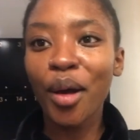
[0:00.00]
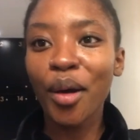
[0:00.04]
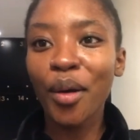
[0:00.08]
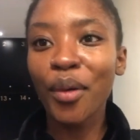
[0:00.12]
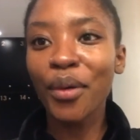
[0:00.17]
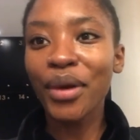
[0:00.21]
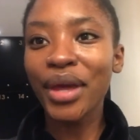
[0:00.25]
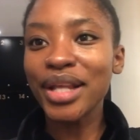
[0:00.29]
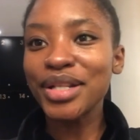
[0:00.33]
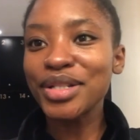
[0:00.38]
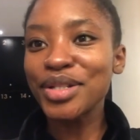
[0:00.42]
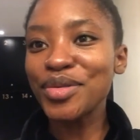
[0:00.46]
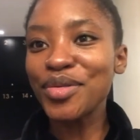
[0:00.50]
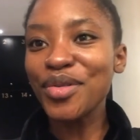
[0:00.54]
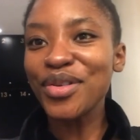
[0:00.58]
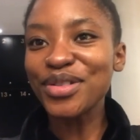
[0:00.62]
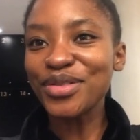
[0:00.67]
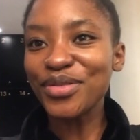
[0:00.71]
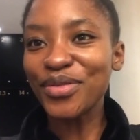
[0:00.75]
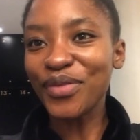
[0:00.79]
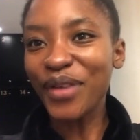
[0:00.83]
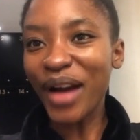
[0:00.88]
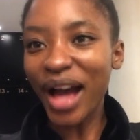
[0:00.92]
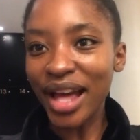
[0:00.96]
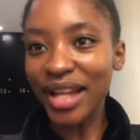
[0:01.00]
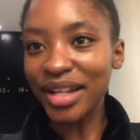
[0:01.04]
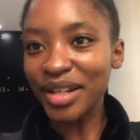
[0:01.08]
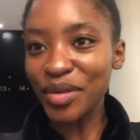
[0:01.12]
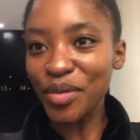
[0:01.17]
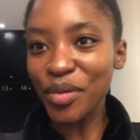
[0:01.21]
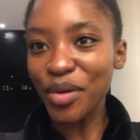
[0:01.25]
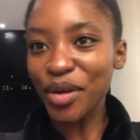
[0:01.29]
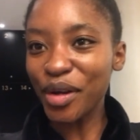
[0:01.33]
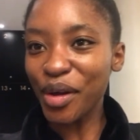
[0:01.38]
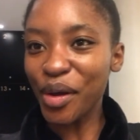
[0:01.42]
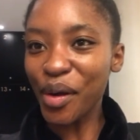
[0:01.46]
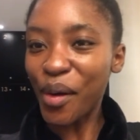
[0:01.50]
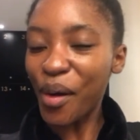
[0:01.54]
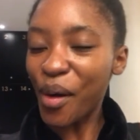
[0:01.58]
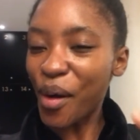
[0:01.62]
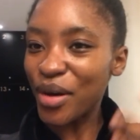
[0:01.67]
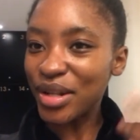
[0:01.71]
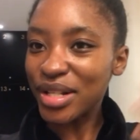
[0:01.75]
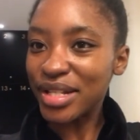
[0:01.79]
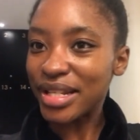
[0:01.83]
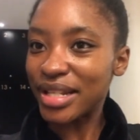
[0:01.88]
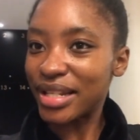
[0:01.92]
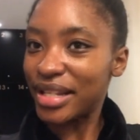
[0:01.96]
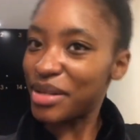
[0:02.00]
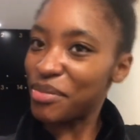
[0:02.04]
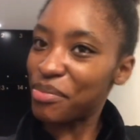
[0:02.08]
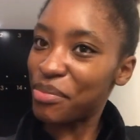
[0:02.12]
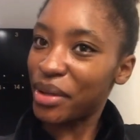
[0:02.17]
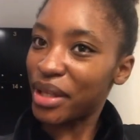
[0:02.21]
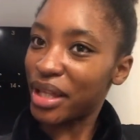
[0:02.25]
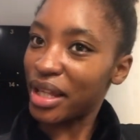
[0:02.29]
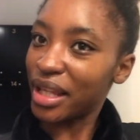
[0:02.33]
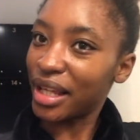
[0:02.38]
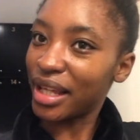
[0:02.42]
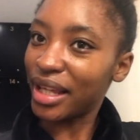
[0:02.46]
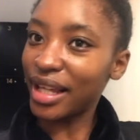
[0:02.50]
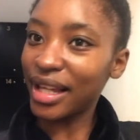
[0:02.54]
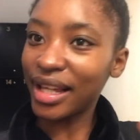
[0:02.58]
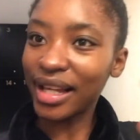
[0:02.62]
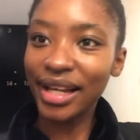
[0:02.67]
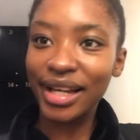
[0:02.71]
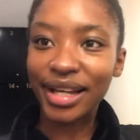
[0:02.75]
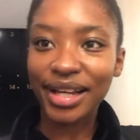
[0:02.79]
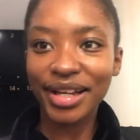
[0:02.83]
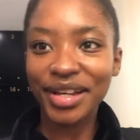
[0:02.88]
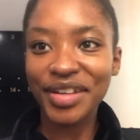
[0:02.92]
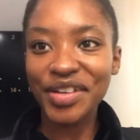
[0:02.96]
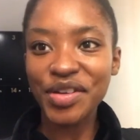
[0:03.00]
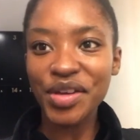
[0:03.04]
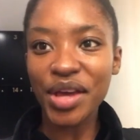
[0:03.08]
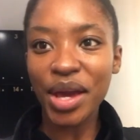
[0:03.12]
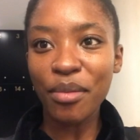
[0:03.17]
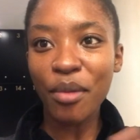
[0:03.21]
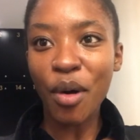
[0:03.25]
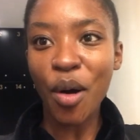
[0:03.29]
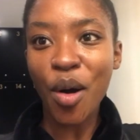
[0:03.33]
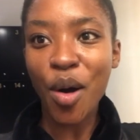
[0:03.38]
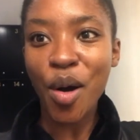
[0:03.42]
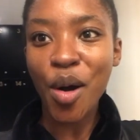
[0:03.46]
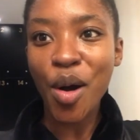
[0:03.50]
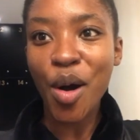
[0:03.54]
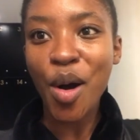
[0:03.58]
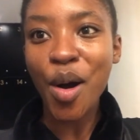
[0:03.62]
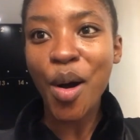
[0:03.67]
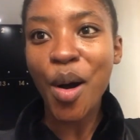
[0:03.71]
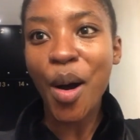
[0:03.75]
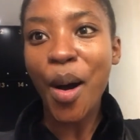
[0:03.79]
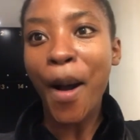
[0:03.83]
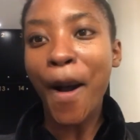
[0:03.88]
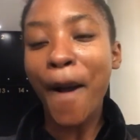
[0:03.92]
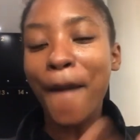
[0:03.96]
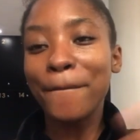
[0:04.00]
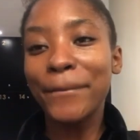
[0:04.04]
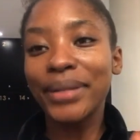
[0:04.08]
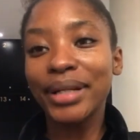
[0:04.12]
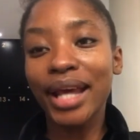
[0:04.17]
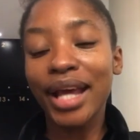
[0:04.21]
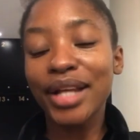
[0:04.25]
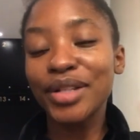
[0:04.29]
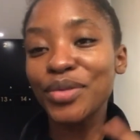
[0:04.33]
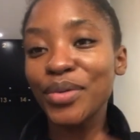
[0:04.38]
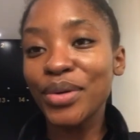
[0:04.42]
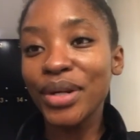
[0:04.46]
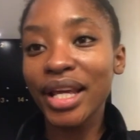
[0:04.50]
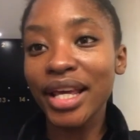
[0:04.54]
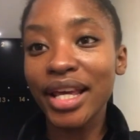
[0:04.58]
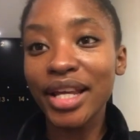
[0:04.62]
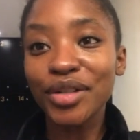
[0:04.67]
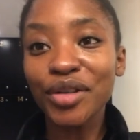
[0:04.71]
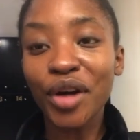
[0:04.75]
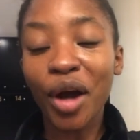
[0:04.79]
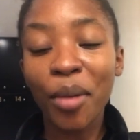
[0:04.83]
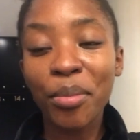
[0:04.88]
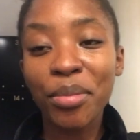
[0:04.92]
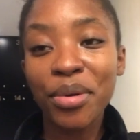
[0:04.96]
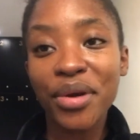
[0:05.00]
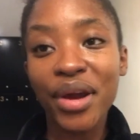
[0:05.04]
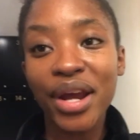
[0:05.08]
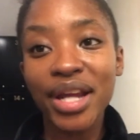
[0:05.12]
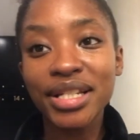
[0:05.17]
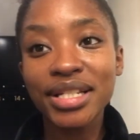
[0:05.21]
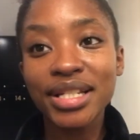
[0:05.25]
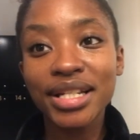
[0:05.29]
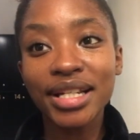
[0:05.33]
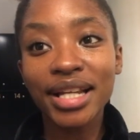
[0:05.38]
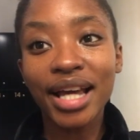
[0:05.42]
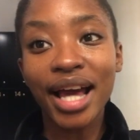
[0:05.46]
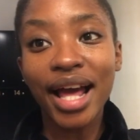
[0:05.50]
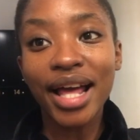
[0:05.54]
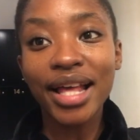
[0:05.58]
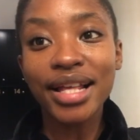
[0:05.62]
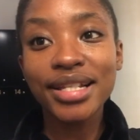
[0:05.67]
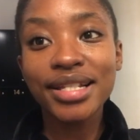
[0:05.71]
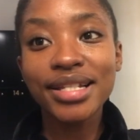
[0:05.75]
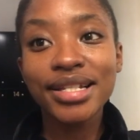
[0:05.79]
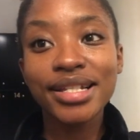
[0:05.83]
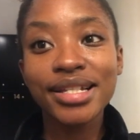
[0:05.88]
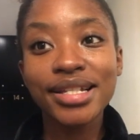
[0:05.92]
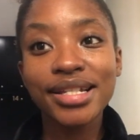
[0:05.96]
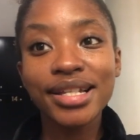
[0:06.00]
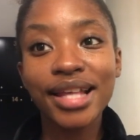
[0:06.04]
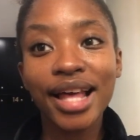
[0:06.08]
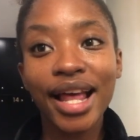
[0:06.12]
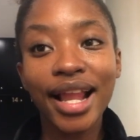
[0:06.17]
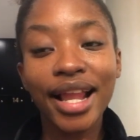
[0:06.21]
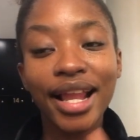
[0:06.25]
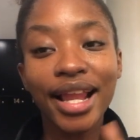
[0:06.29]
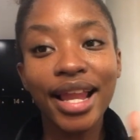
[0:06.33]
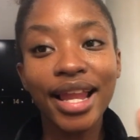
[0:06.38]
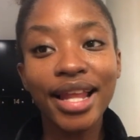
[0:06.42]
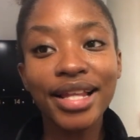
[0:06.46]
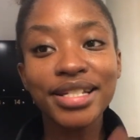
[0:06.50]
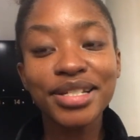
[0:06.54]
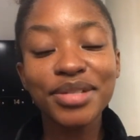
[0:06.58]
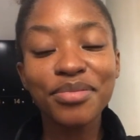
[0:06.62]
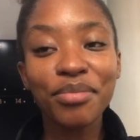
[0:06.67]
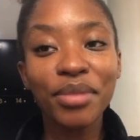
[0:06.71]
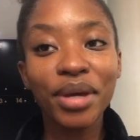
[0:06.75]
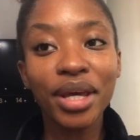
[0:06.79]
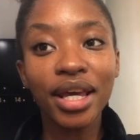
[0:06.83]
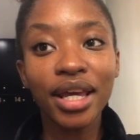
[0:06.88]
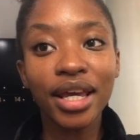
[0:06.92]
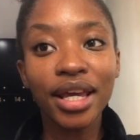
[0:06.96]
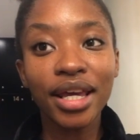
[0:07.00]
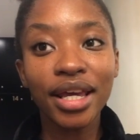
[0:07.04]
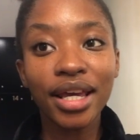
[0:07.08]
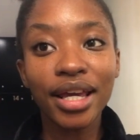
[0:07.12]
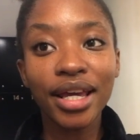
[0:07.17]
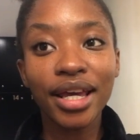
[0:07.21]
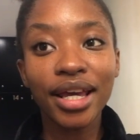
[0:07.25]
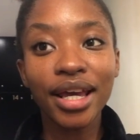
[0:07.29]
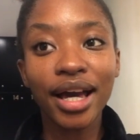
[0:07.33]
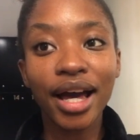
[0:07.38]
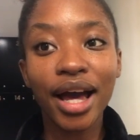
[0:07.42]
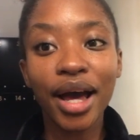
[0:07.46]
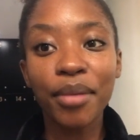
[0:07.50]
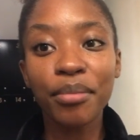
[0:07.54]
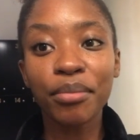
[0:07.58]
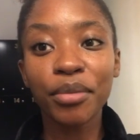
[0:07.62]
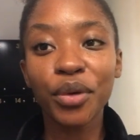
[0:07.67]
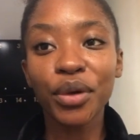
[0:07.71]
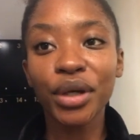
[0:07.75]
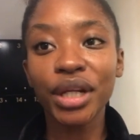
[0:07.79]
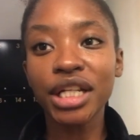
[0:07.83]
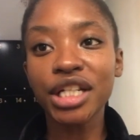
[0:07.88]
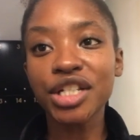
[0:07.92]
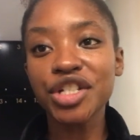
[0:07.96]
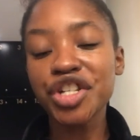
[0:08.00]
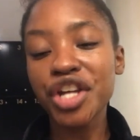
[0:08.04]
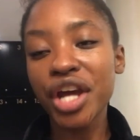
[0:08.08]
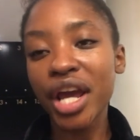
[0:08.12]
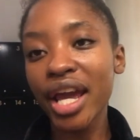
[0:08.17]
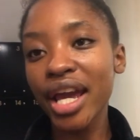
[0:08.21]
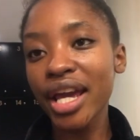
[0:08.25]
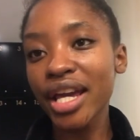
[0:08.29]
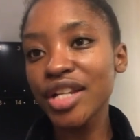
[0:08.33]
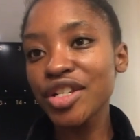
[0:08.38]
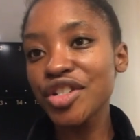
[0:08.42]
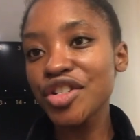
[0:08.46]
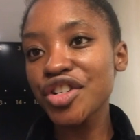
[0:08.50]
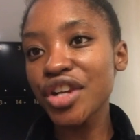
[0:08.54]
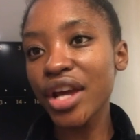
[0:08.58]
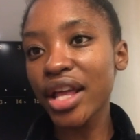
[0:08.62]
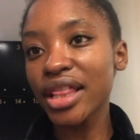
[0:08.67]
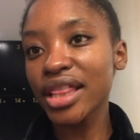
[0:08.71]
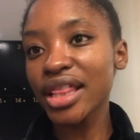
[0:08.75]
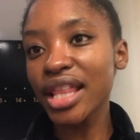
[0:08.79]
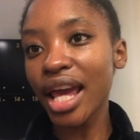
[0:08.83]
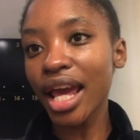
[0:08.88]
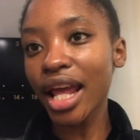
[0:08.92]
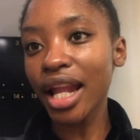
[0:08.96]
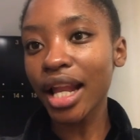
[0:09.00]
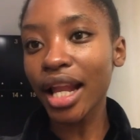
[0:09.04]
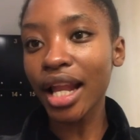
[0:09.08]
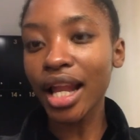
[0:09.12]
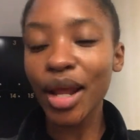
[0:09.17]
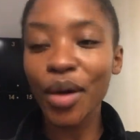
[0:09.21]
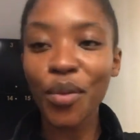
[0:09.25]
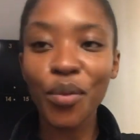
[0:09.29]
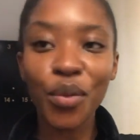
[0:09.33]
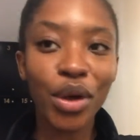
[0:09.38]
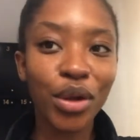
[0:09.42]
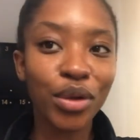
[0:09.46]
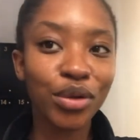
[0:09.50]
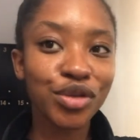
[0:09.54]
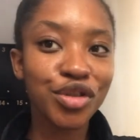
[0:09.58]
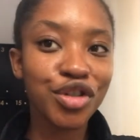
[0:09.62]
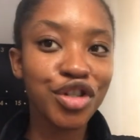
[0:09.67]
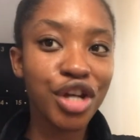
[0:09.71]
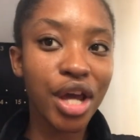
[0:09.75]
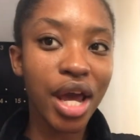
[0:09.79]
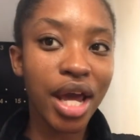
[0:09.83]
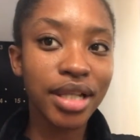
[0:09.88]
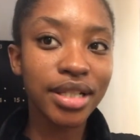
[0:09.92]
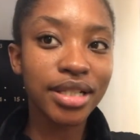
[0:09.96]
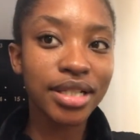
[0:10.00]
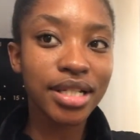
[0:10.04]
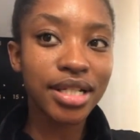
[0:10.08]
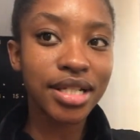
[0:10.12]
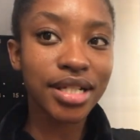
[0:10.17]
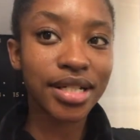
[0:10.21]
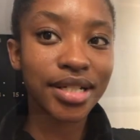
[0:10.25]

yens into is fun when you are sleeping, yeah, but yeah, I don't want to get copyrighted, guys. Let me quickly change and then we'll chat.